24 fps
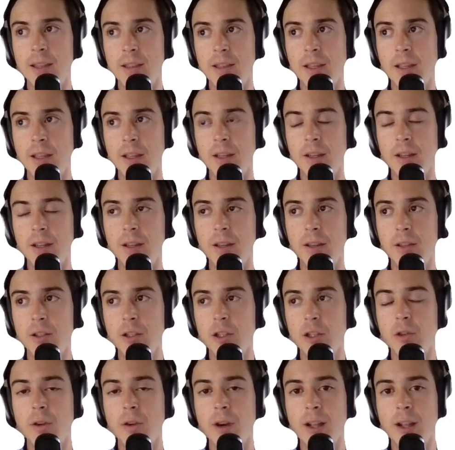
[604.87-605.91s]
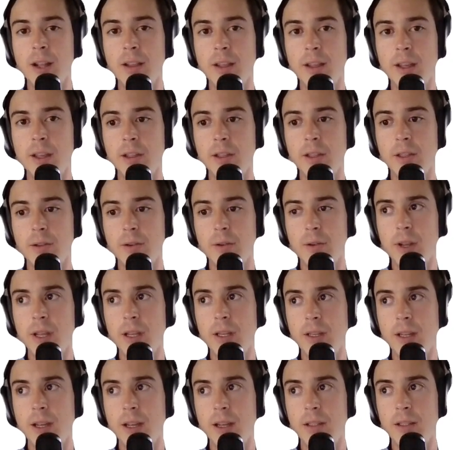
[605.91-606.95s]
the trailing 3
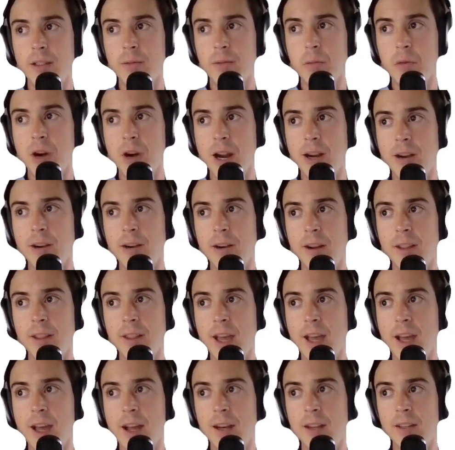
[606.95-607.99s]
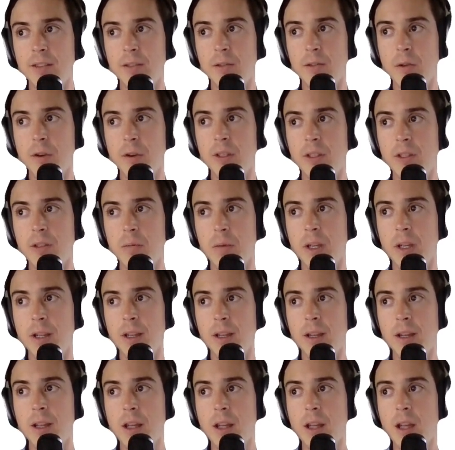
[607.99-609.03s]
dates prior to that is going to be
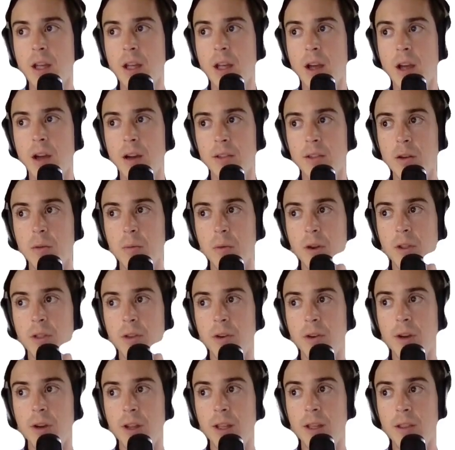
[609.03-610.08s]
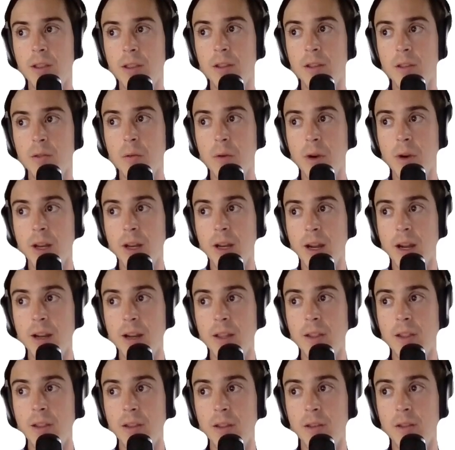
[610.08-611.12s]
October 30th, the 29th,
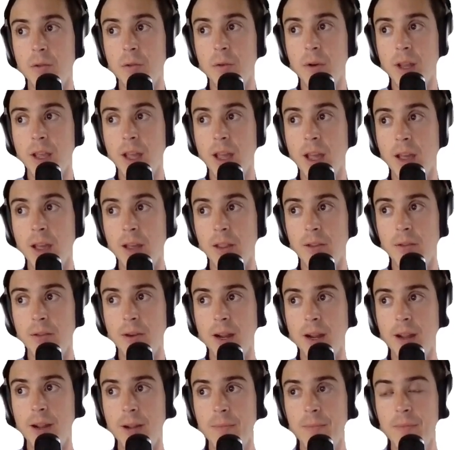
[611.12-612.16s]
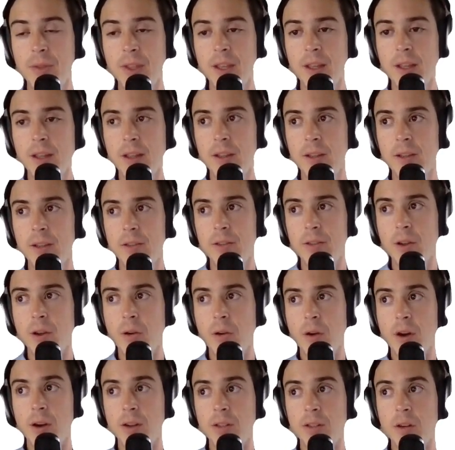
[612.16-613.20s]
and the 28th, right? So
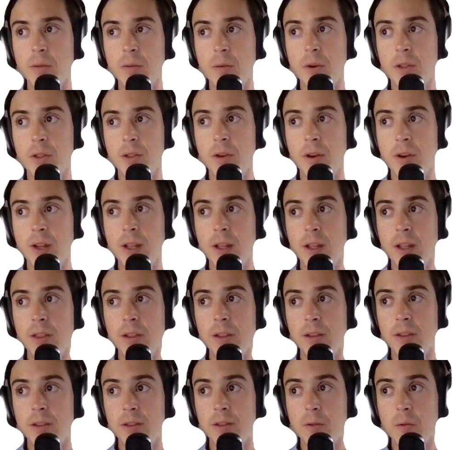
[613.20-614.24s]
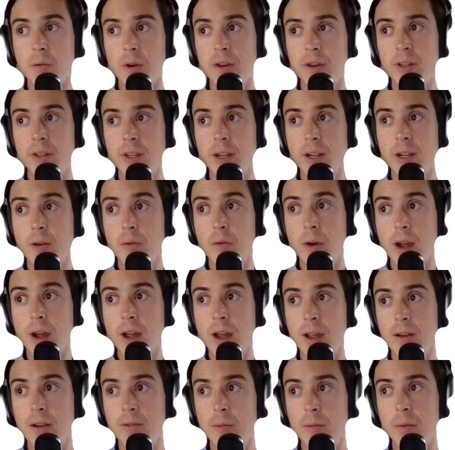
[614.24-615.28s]
October 30th is 1 day
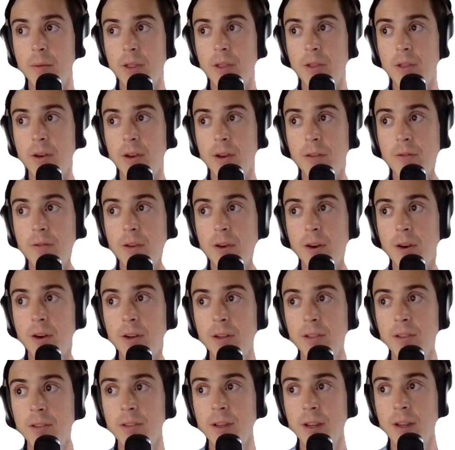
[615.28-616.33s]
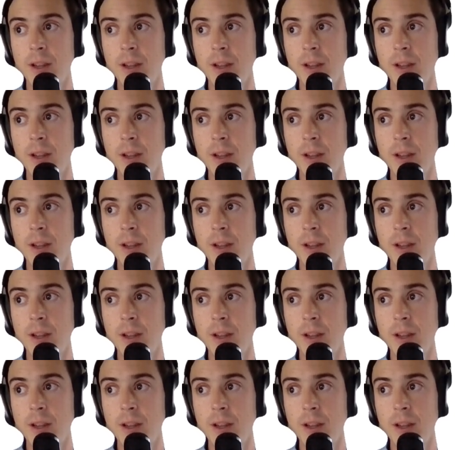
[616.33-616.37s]
away from the 31st.